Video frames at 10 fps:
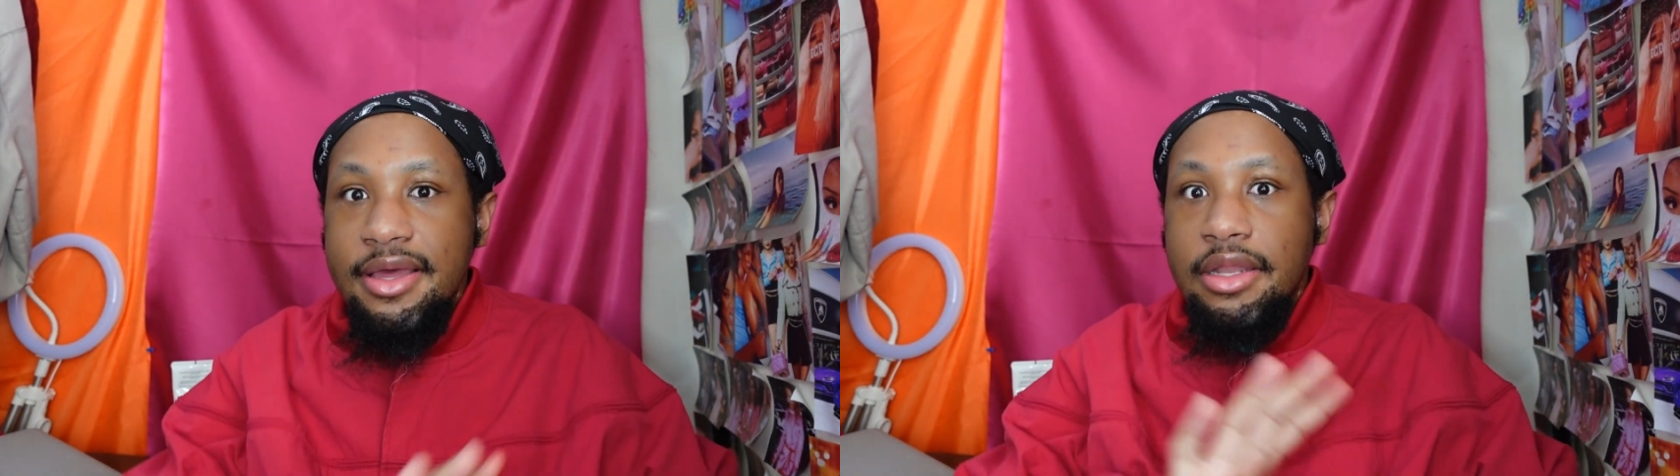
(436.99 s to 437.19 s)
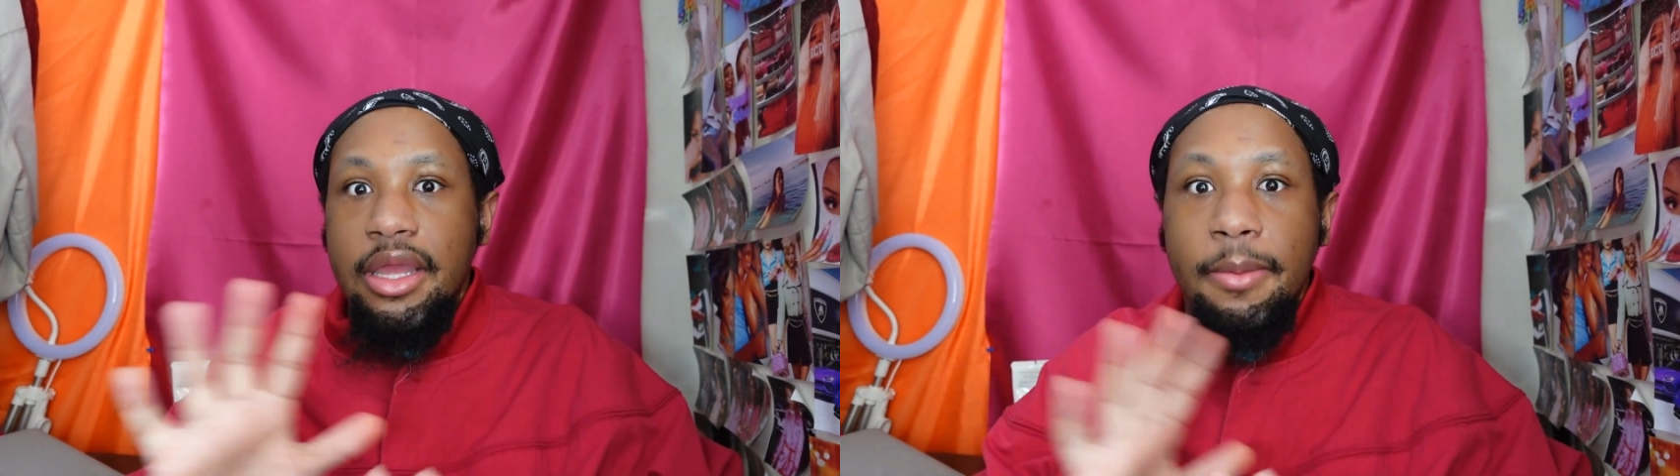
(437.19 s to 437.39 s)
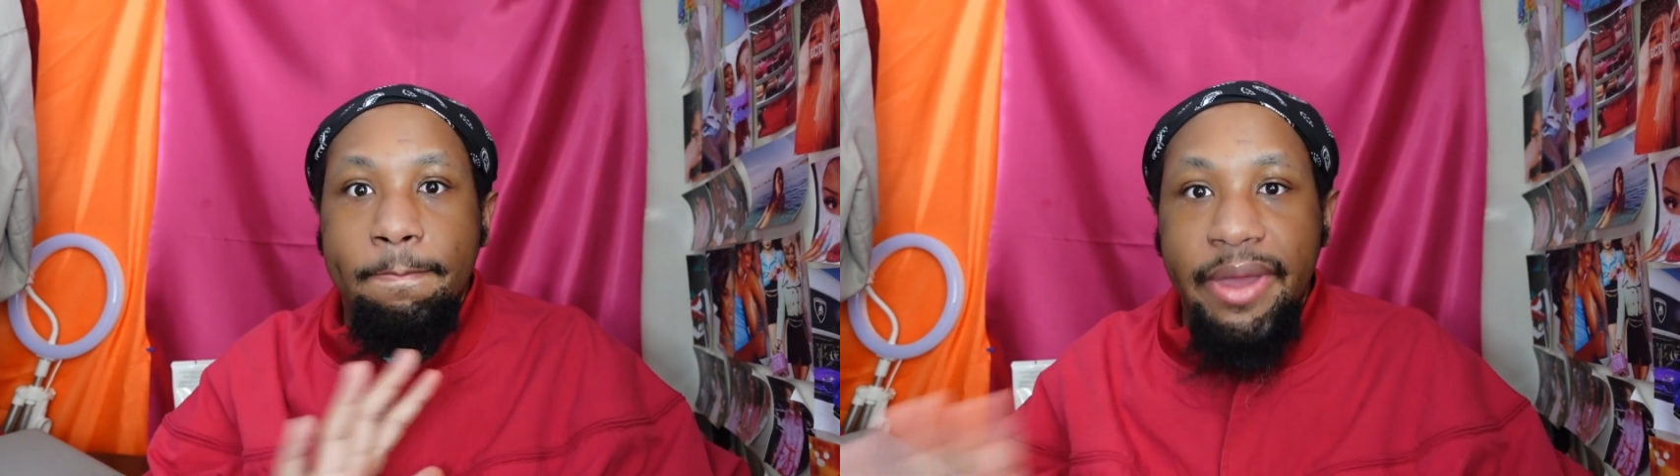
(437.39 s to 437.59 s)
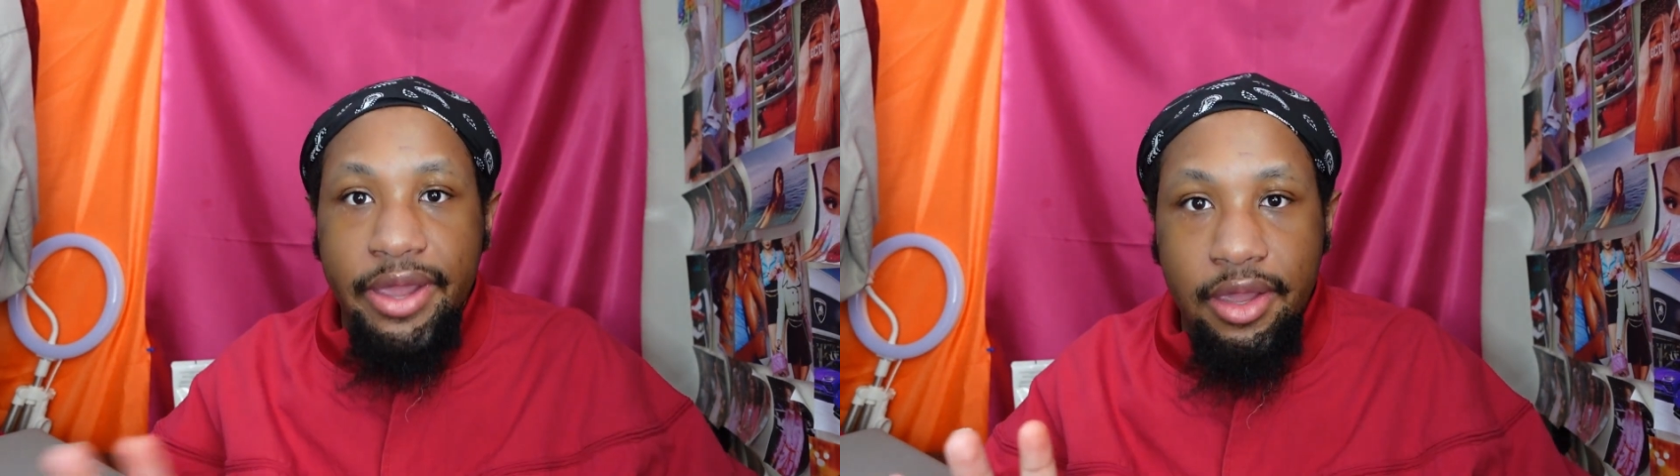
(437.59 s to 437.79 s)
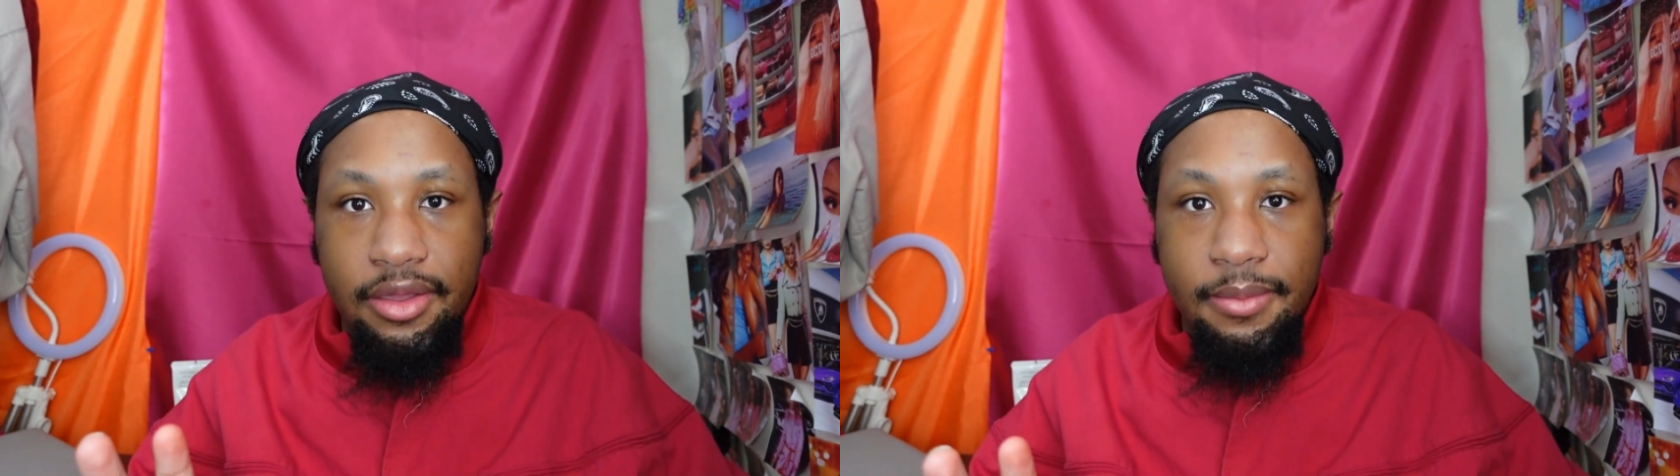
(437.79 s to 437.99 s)
Like,
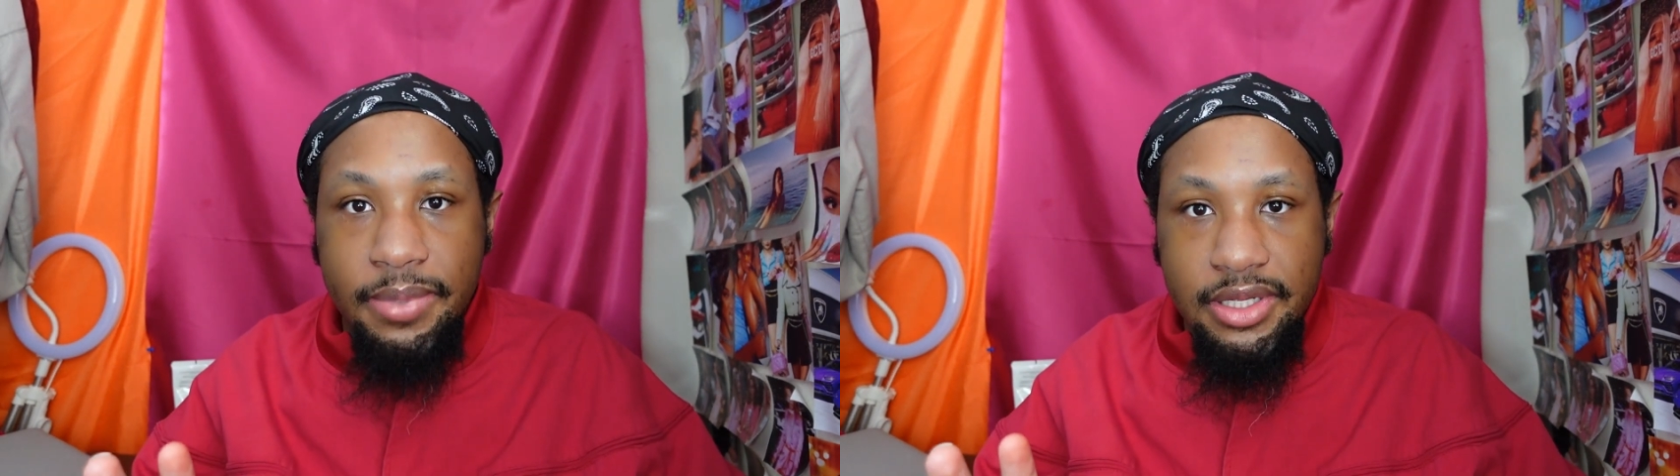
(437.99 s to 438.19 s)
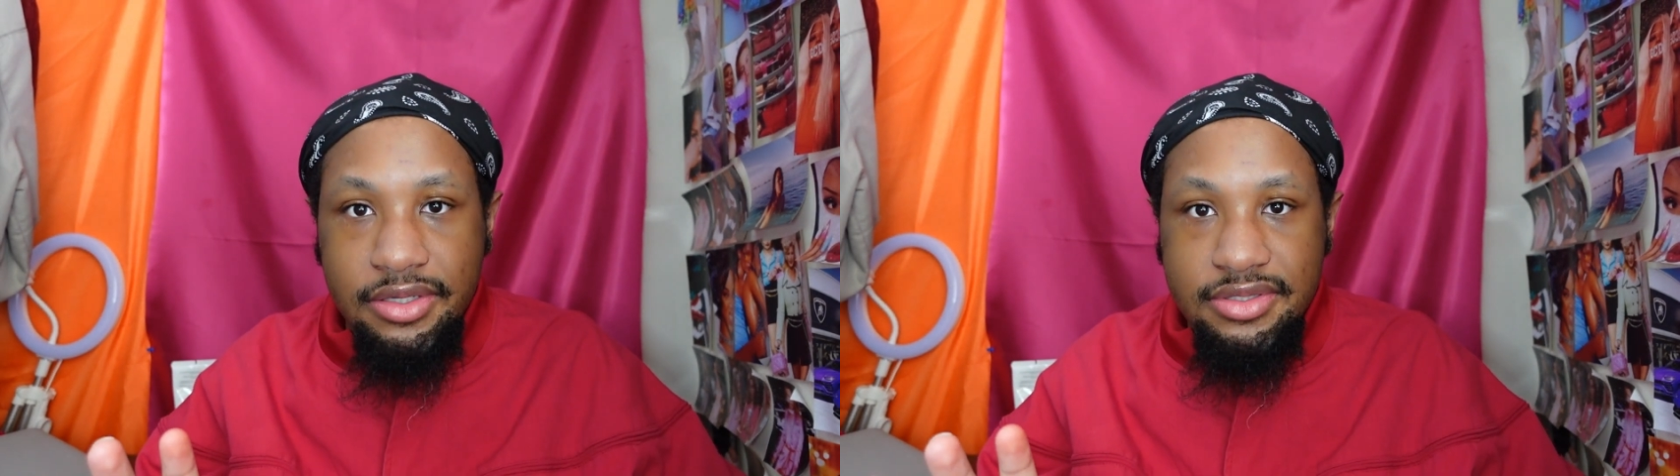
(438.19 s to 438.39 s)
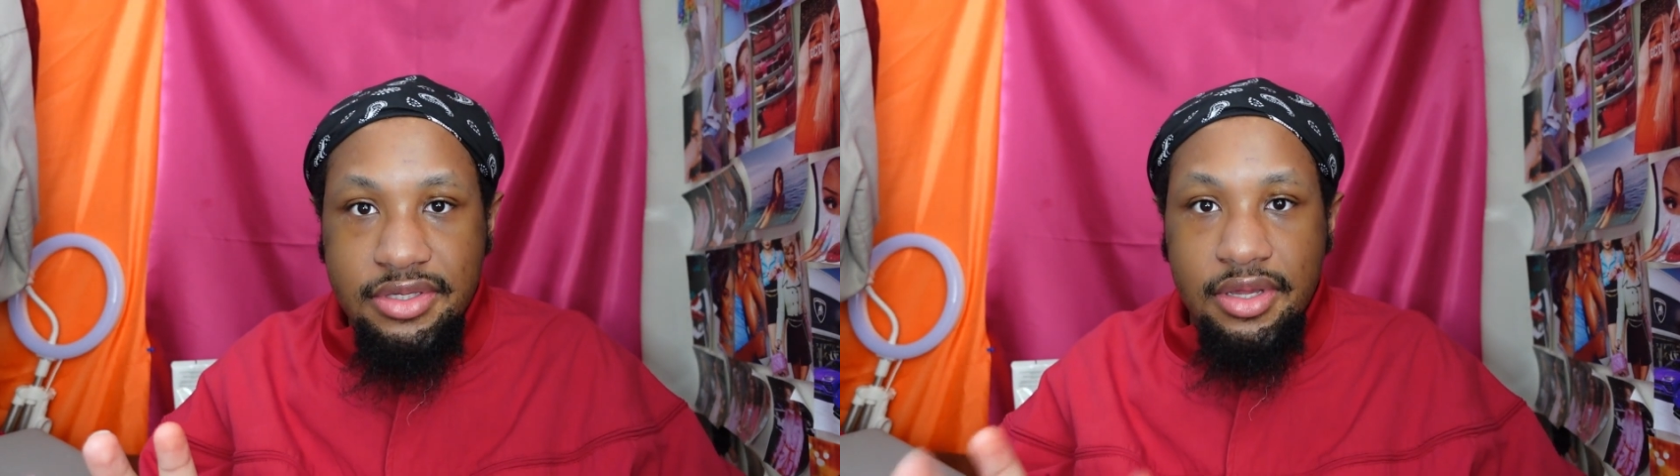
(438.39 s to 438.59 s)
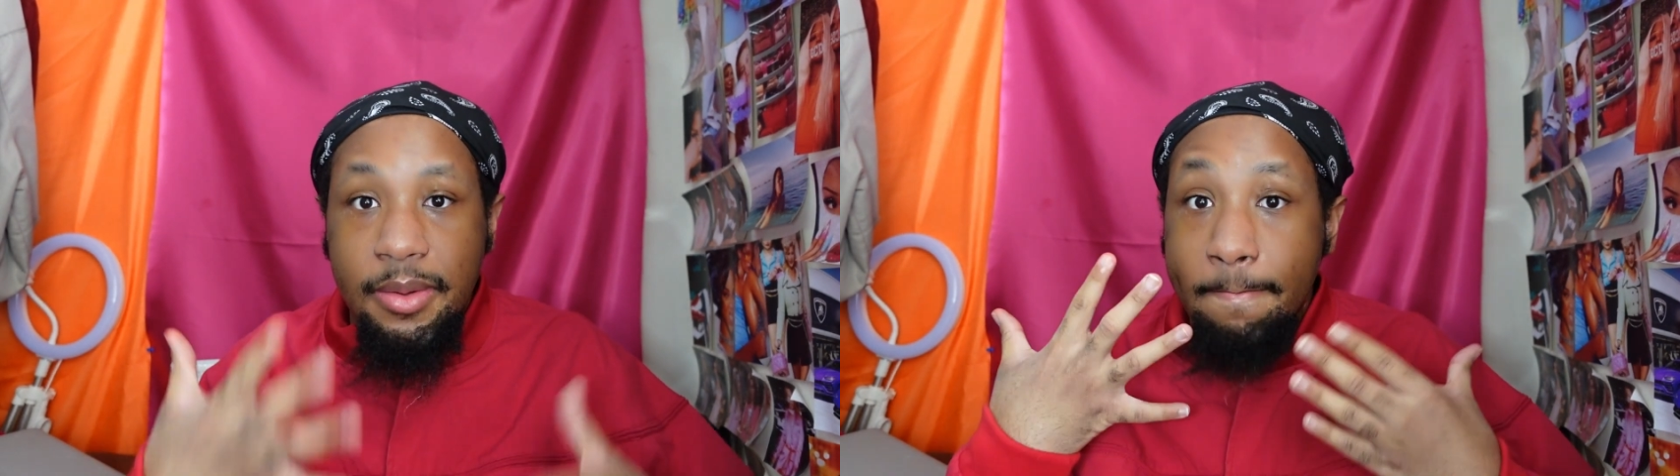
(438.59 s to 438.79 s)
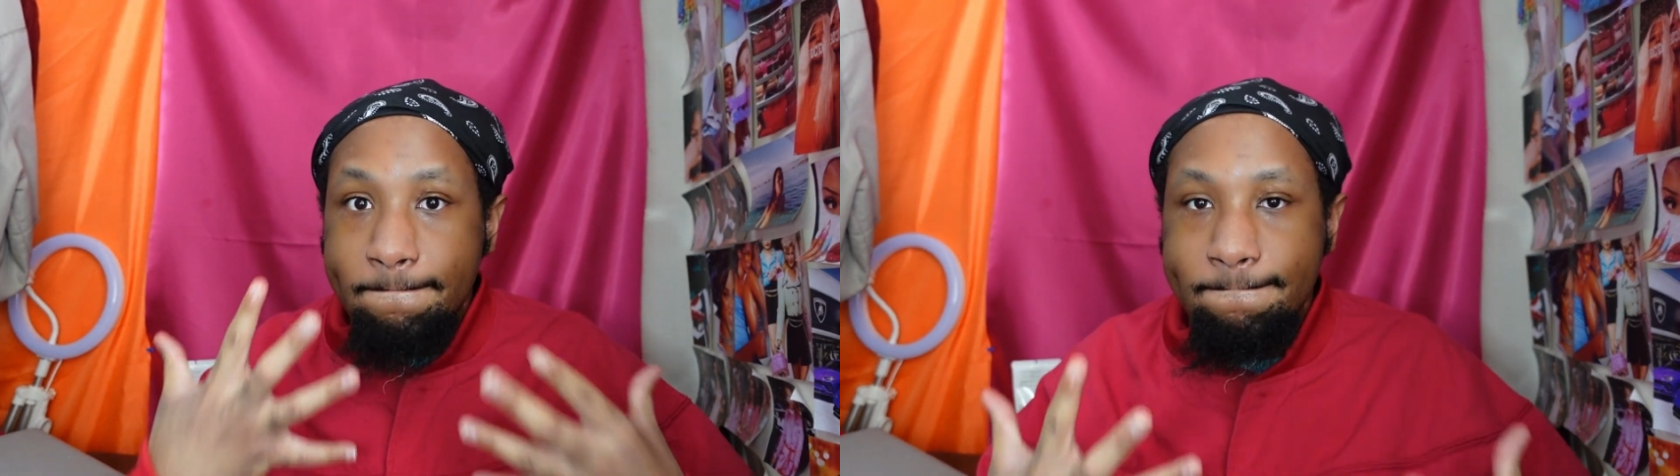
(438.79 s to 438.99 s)
begging. Please.
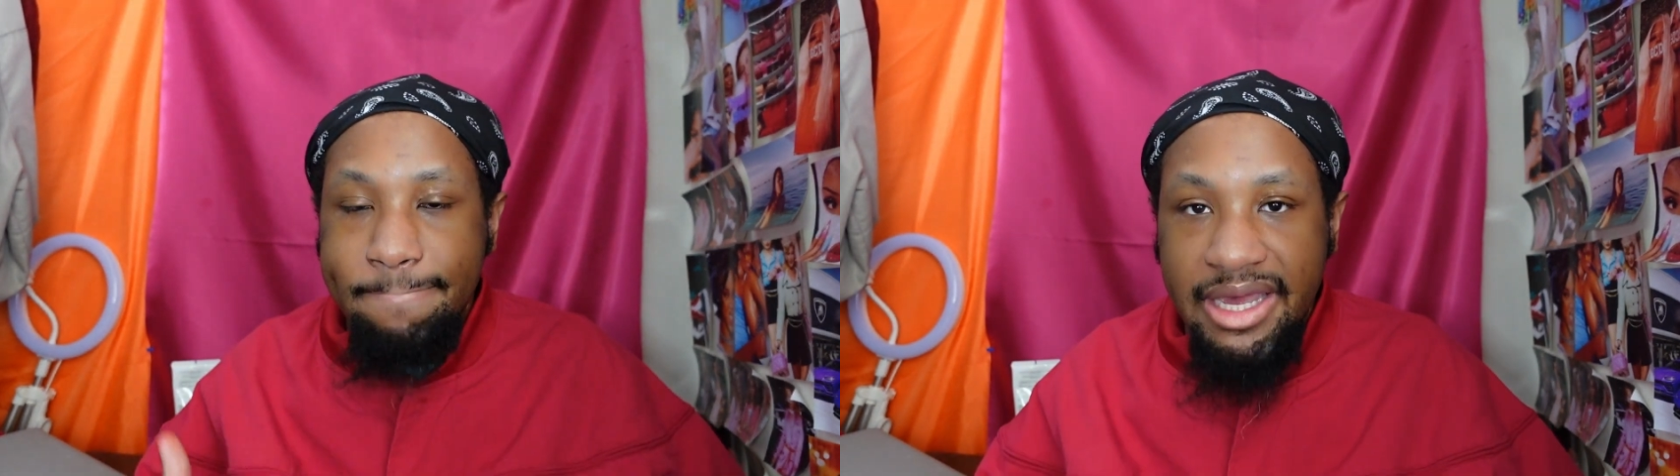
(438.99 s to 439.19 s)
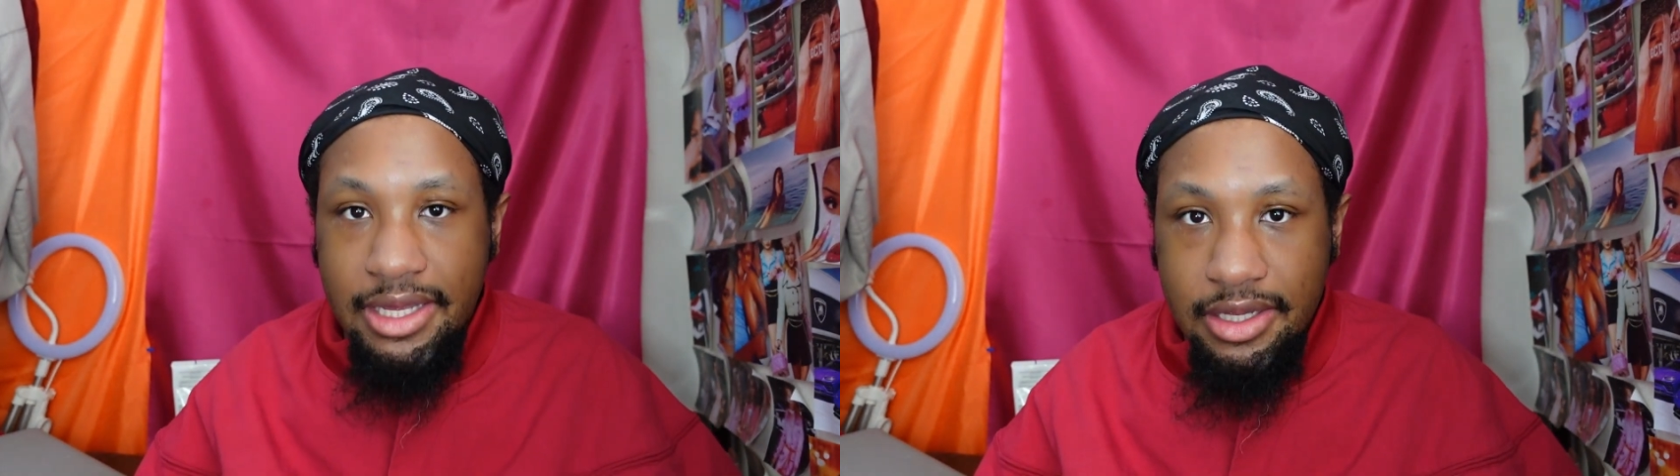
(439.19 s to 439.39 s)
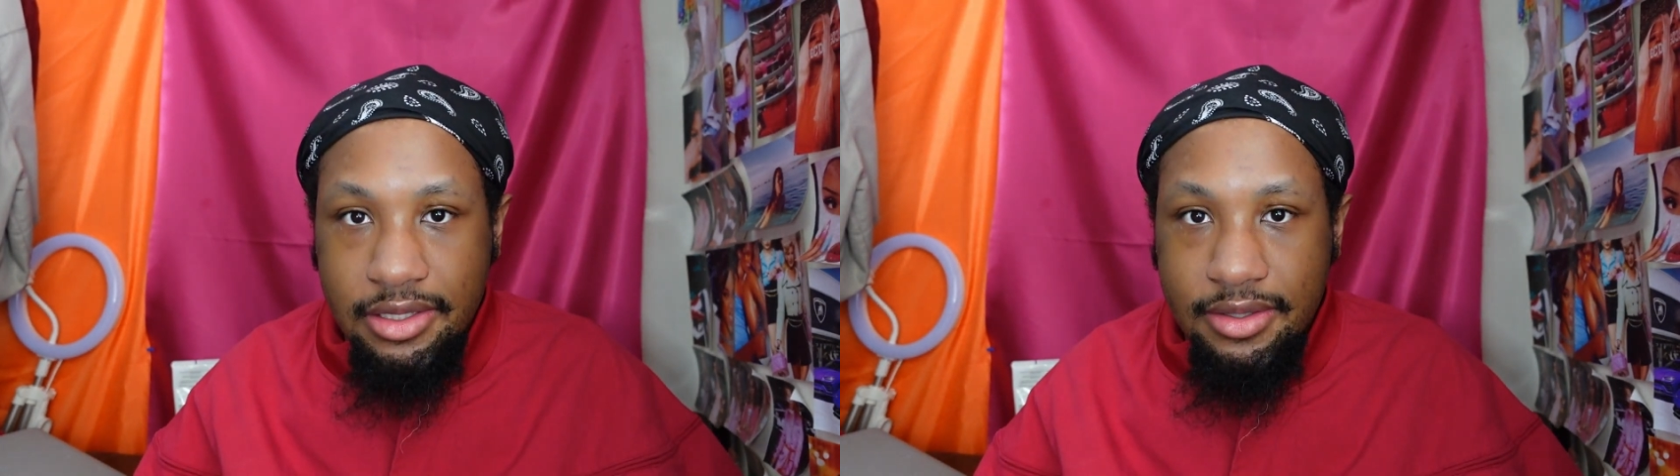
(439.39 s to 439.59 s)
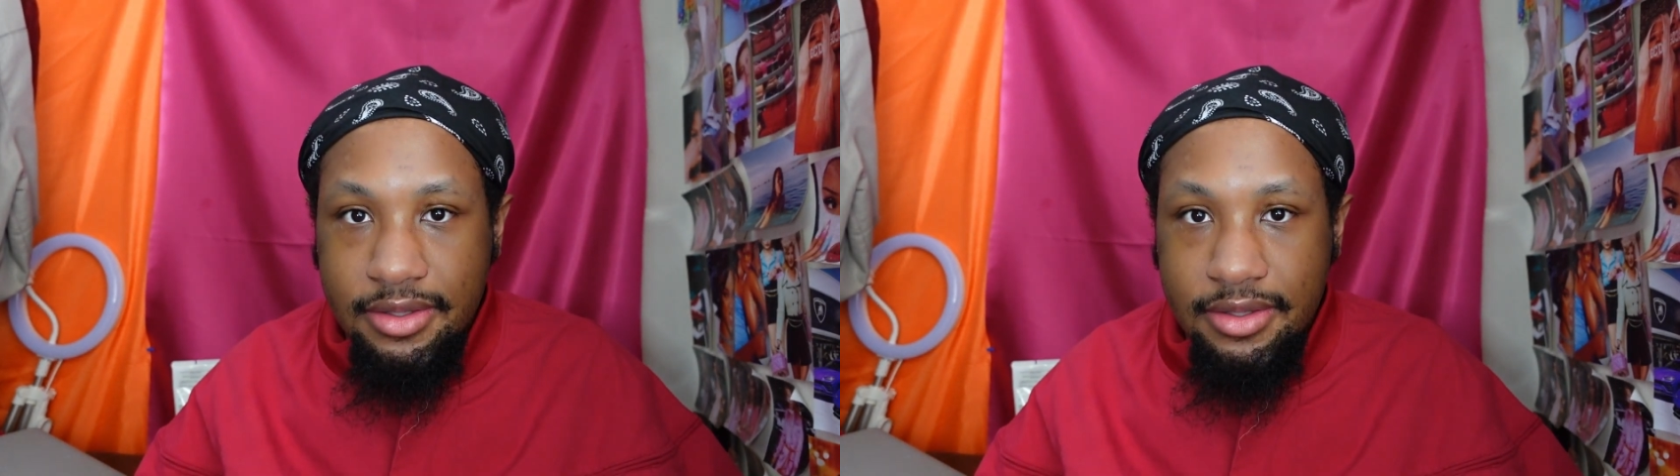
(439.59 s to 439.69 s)
Begging.